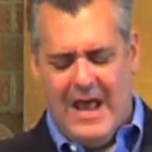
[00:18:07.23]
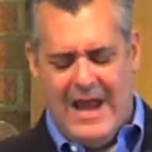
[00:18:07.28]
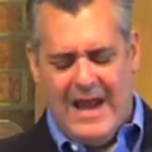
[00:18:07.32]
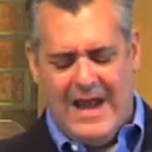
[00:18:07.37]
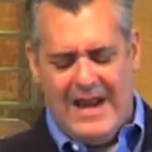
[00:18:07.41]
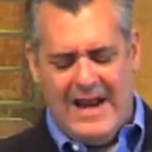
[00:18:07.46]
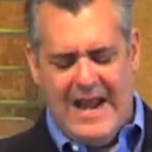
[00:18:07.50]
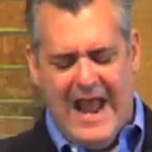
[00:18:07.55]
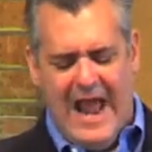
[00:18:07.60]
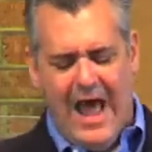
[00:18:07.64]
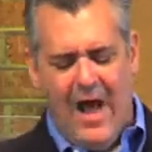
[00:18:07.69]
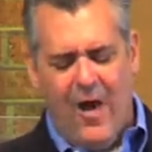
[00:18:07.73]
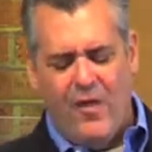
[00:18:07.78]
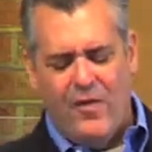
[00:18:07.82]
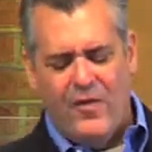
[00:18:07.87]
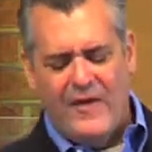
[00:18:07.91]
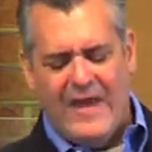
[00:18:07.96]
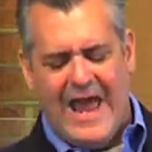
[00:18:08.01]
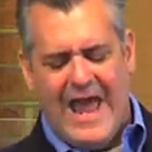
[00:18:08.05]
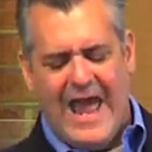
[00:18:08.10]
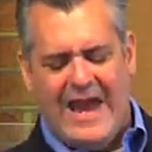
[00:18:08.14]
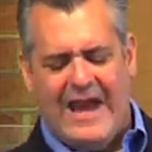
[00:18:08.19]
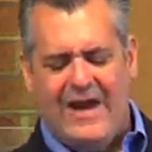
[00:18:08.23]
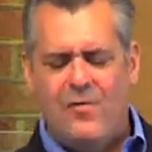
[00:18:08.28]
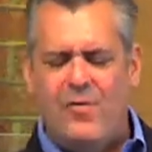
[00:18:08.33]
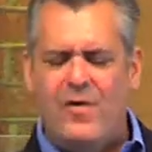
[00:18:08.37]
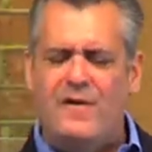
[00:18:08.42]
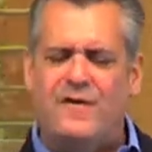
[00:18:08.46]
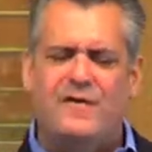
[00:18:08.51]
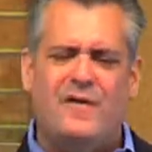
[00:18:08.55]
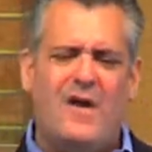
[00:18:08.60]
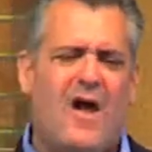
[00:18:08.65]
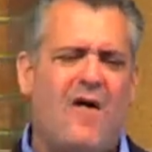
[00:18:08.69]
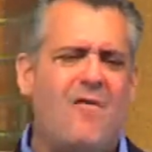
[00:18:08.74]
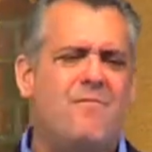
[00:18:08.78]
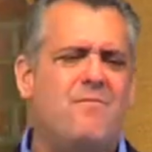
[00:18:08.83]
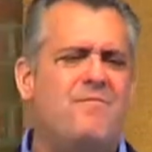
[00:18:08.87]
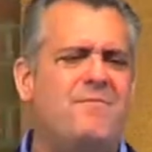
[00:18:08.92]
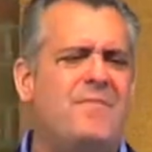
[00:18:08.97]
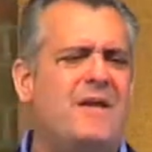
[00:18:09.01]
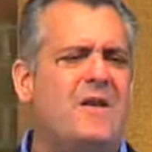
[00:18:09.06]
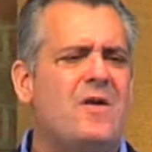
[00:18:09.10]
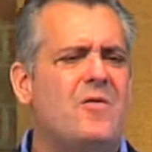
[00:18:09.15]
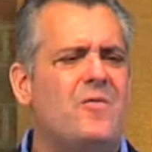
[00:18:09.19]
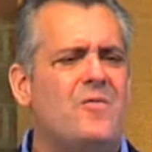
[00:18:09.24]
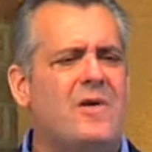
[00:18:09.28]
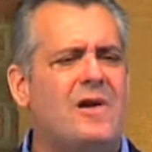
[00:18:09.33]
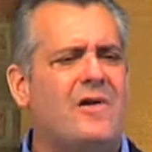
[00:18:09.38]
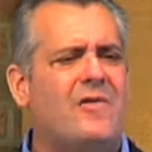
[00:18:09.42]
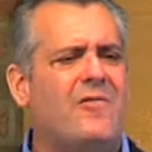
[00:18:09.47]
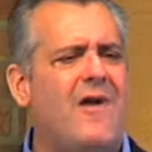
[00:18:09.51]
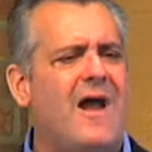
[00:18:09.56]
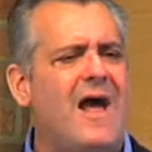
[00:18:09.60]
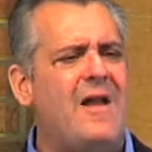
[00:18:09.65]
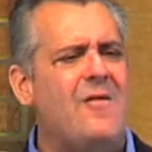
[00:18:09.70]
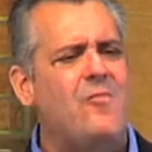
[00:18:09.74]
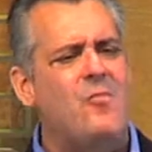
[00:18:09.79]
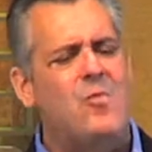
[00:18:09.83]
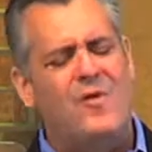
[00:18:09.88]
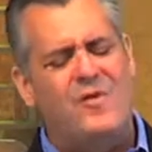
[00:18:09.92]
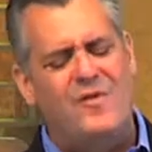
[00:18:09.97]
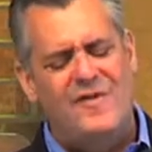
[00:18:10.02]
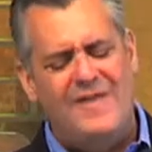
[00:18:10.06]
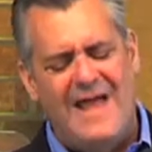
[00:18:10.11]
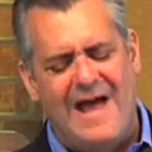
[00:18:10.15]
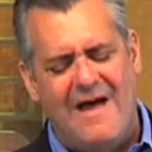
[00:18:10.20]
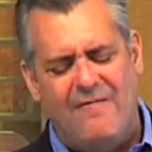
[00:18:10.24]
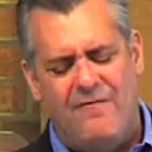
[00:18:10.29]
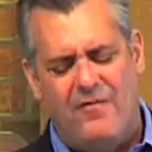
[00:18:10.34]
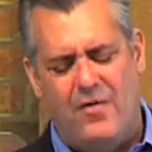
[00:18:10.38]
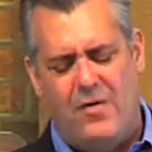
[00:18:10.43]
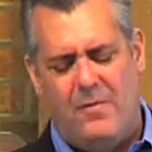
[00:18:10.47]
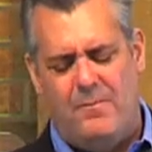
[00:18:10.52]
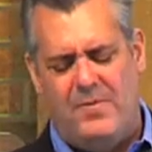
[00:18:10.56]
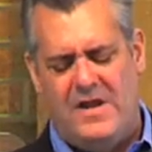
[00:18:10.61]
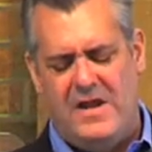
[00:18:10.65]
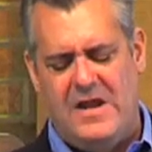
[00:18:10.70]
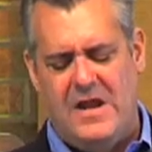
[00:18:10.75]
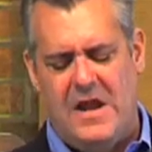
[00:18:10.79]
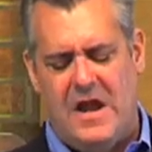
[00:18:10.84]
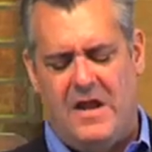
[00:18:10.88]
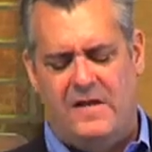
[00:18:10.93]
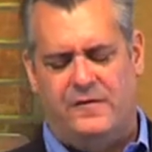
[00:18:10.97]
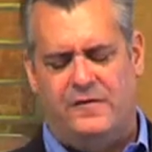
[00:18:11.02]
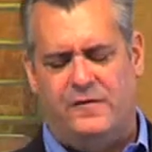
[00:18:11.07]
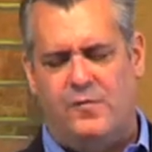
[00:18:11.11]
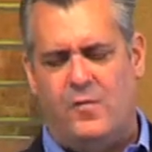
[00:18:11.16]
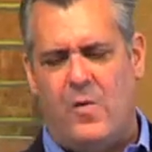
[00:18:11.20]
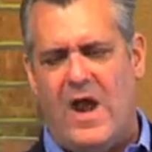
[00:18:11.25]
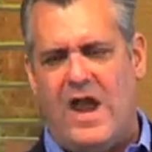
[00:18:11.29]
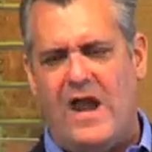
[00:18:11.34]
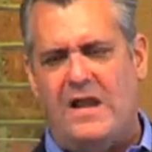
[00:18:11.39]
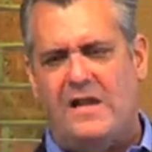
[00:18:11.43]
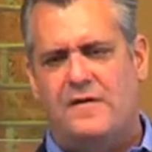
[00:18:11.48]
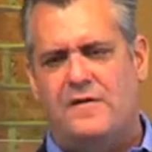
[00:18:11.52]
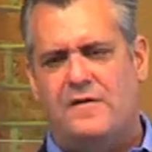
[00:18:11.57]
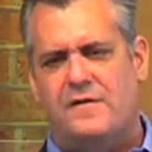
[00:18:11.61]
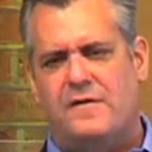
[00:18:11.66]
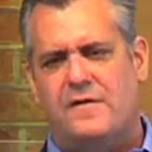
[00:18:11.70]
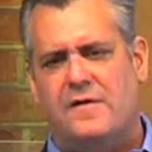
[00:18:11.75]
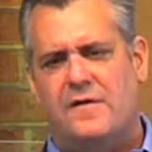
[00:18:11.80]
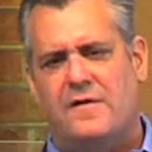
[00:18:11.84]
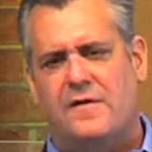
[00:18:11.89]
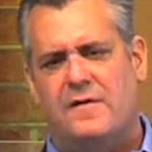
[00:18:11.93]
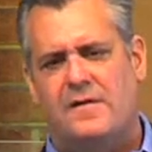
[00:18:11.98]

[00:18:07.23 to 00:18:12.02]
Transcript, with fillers: In hell, the anguish of bitter regret will never be assuaged.